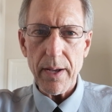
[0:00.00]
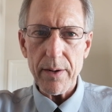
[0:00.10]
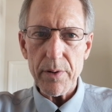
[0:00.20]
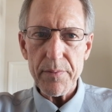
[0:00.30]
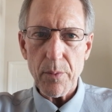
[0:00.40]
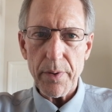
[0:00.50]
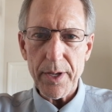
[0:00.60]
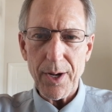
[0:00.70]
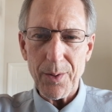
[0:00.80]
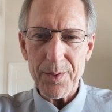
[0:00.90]
don't even know why they
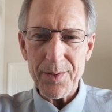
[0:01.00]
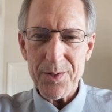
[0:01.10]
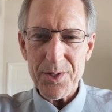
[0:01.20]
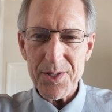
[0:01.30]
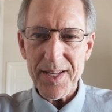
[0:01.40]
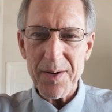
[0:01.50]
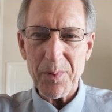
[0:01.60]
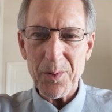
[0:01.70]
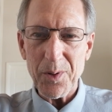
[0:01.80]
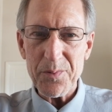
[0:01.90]
call it the
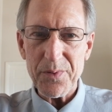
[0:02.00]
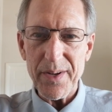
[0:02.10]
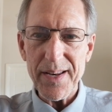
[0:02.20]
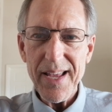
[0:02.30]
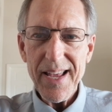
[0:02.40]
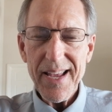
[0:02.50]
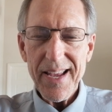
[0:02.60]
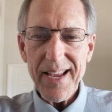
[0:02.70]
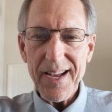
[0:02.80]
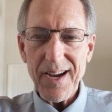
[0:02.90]
Sustainable Growth Fund,
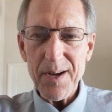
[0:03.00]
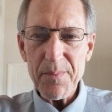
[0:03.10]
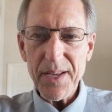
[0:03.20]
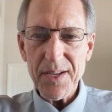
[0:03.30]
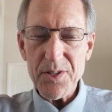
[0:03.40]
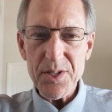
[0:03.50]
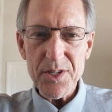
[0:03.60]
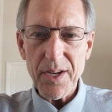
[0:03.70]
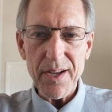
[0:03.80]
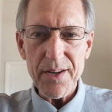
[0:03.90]
because
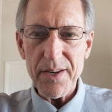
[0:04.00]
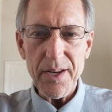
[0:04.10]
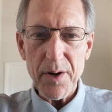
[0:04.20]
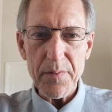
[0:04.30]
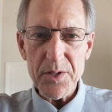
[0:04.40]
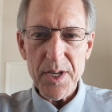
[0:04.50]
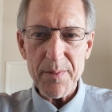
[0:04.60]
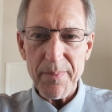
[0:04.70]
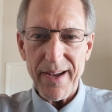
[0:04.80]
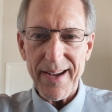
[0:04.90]
it's none of it's
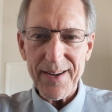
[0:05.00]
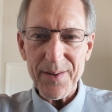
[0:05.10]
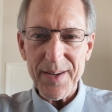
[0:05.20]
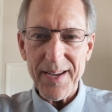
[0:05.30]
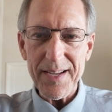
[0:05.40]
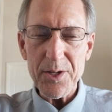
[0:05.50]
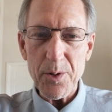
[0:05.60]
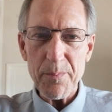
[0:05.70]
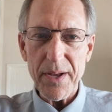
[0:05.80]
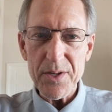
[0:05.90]
coming back. Okay,
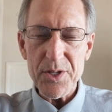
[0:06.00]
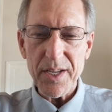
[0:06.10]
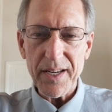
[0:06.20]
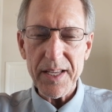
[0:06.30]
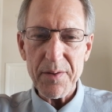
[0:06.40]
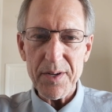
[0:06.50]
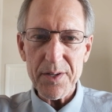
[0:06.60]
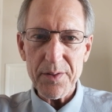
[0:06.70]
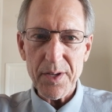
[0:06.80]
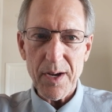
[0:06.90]
you're basically giving it
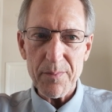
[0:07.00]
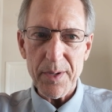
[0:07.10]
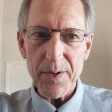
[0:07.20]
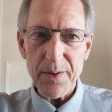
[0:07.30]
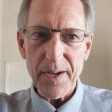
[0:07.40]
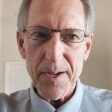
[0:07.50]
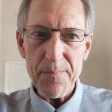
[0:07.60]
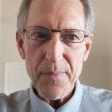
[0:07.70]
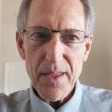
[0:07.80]
to the government. Okay,